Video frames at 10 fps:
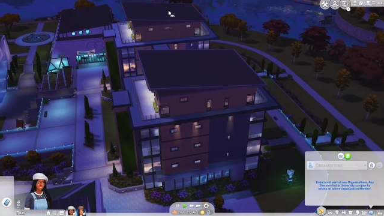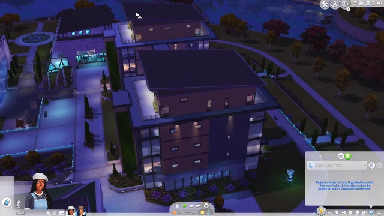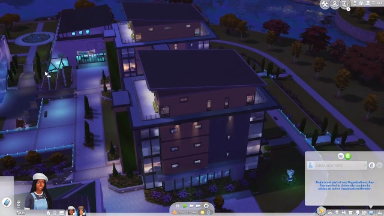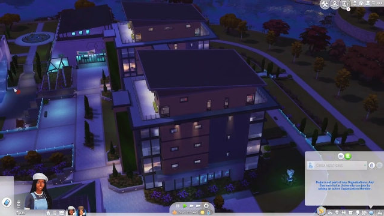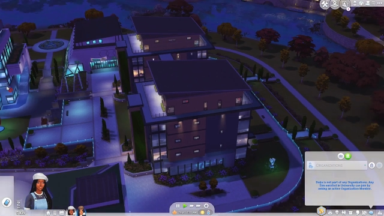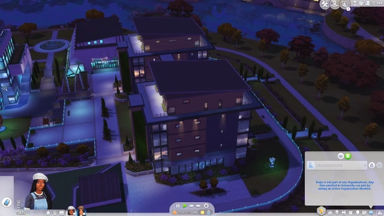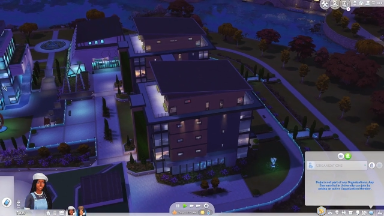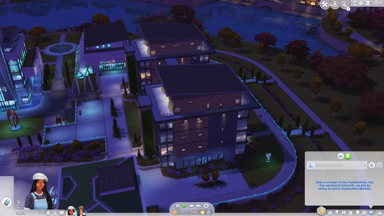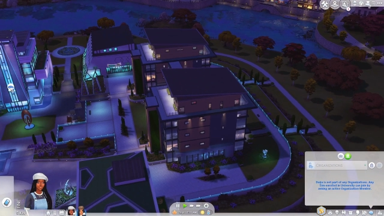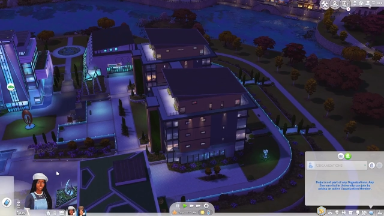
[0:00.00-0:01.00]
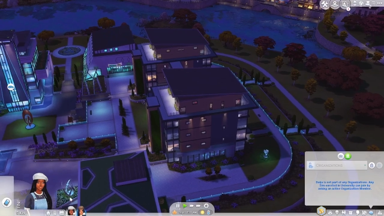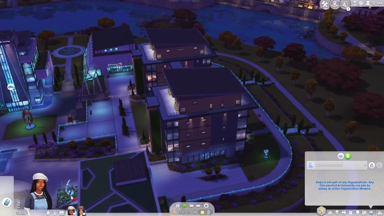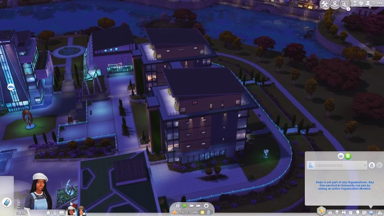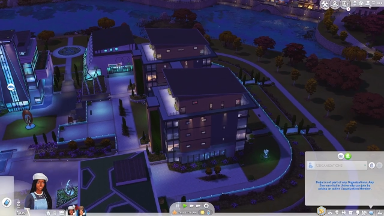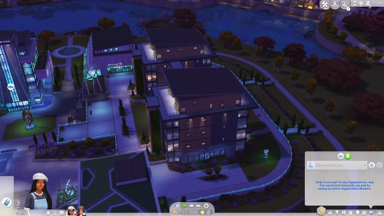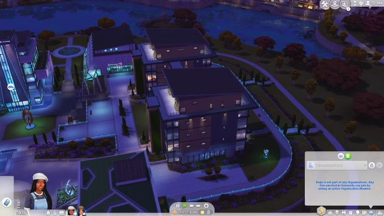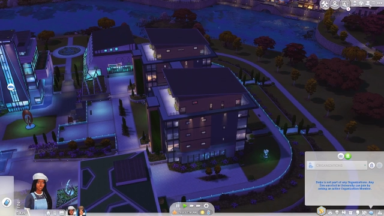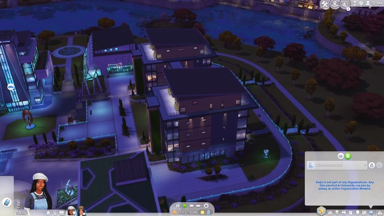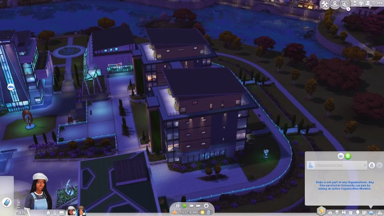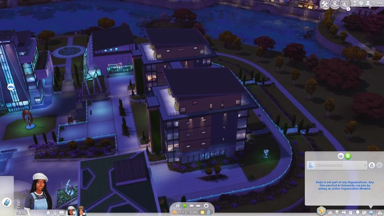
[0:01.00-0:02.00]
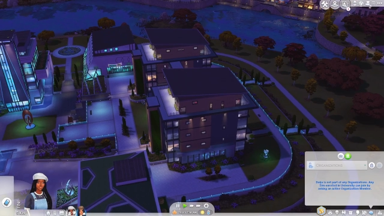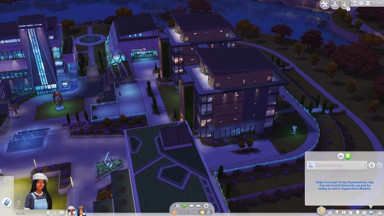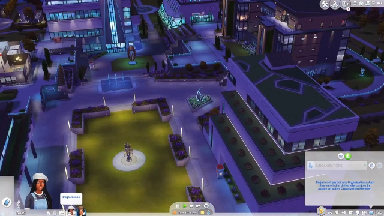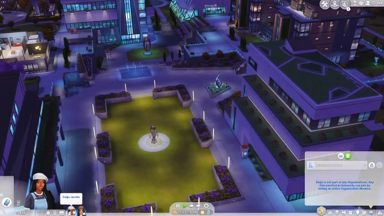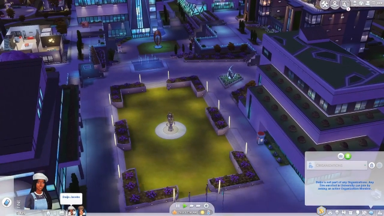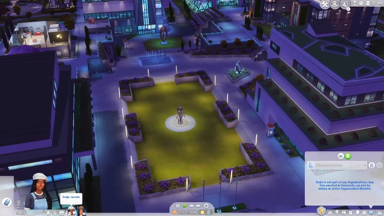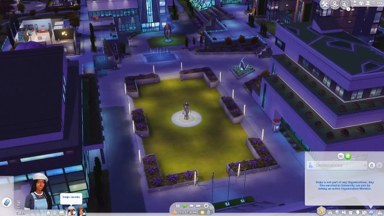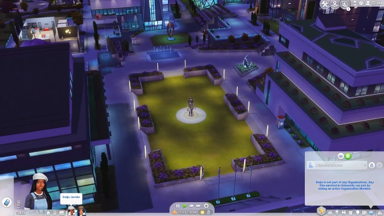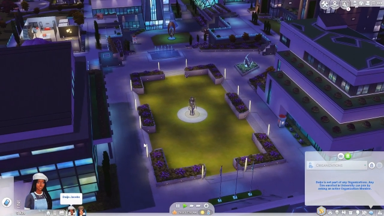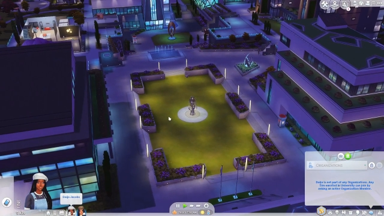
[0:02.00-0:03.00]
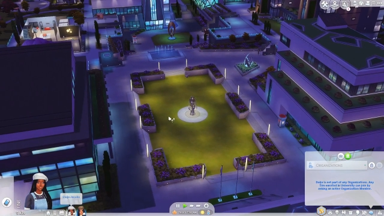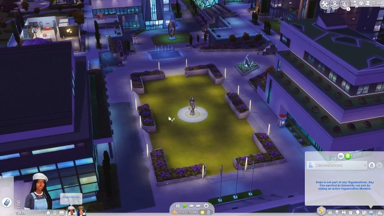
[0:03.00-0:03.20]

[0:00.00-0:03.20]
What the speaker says: [unreadable: no face in view]